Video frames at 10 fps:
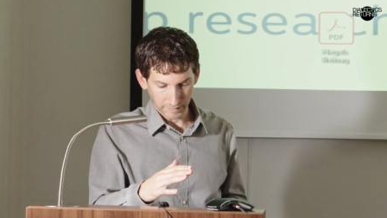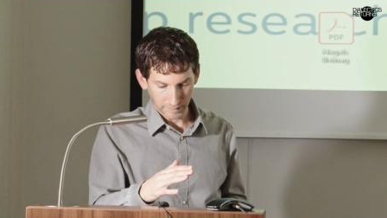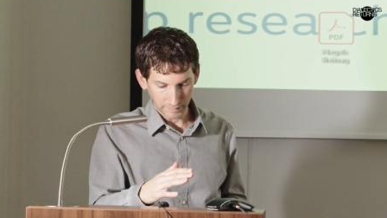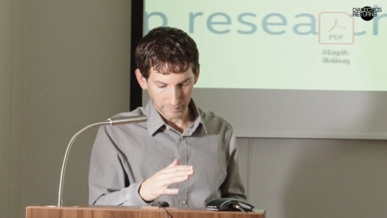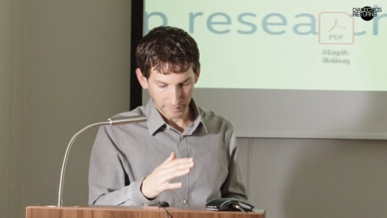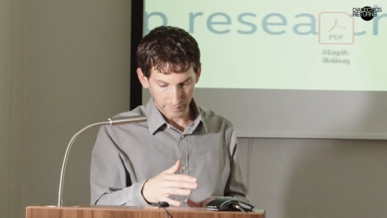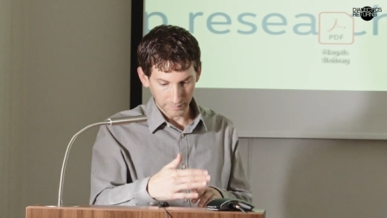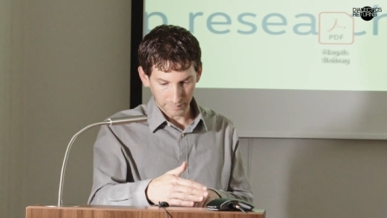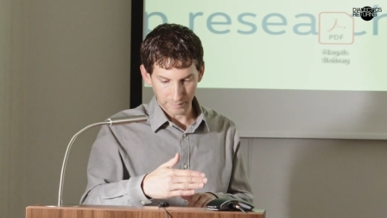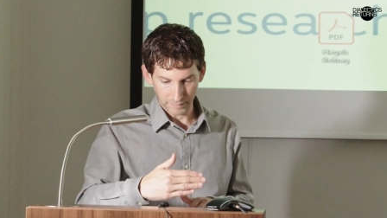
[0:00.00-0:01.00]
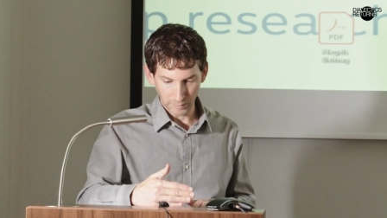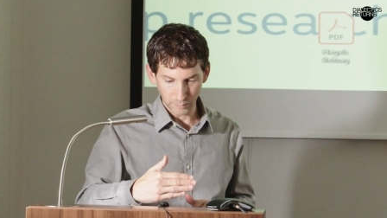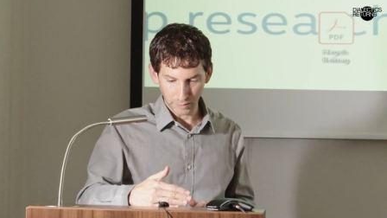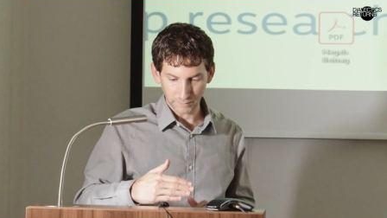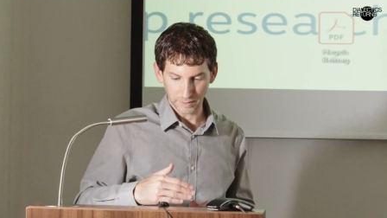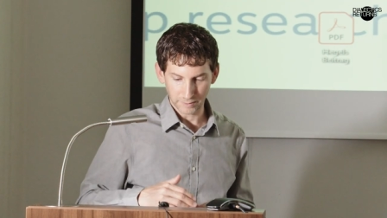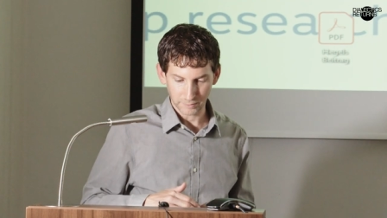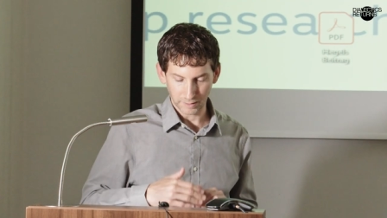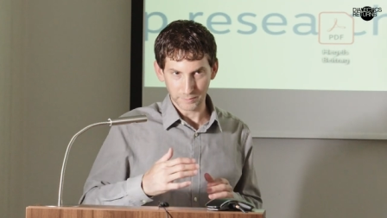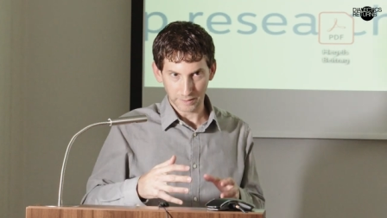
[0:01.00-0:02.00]
in, in, this, in the book Fear and
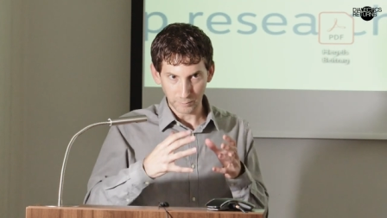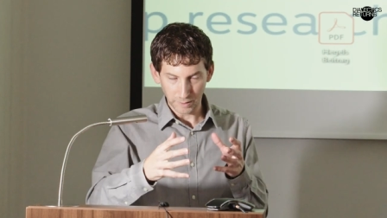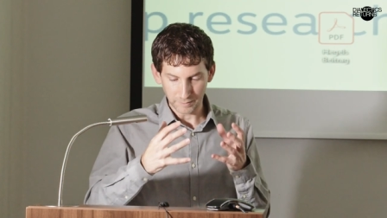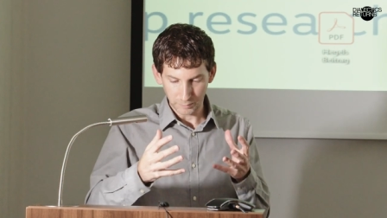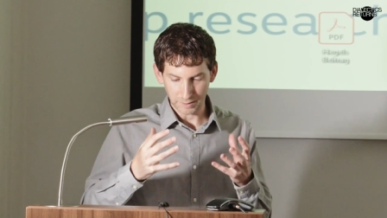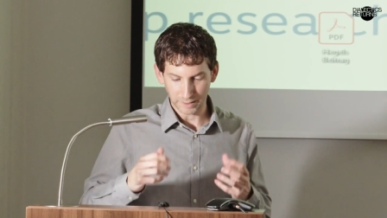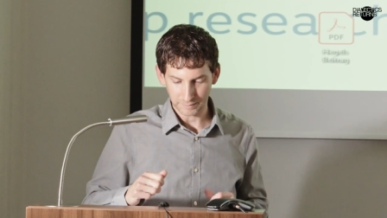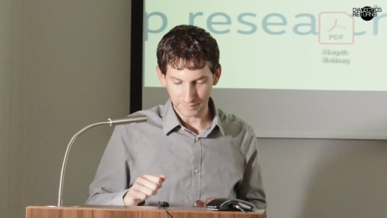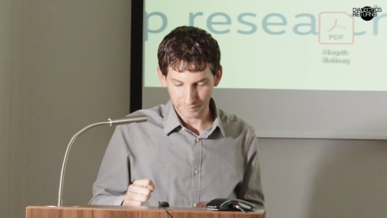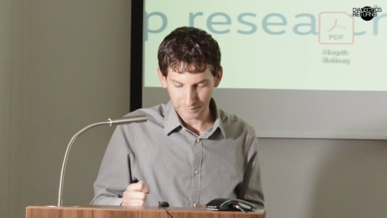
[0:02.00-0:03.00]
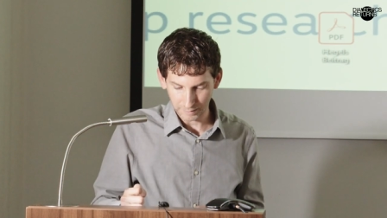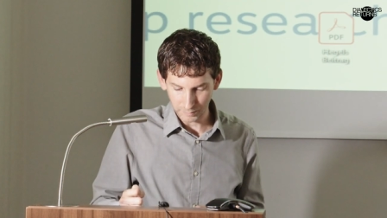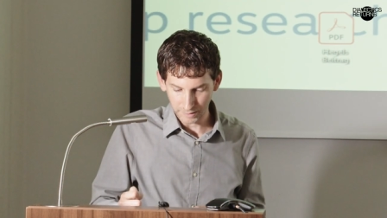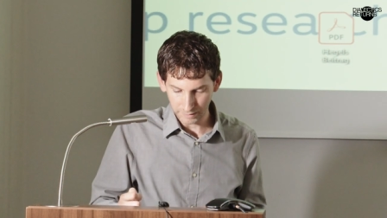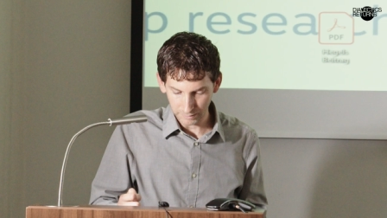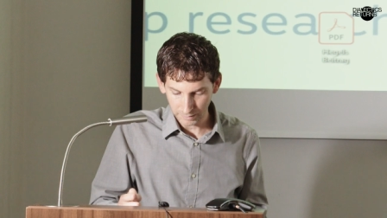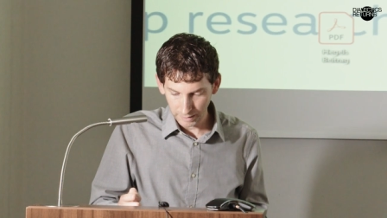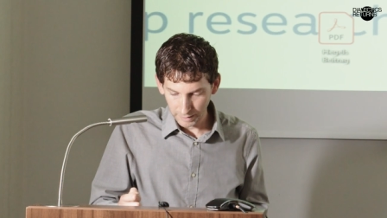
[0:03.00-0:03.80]
Trembling, which has this subtitle.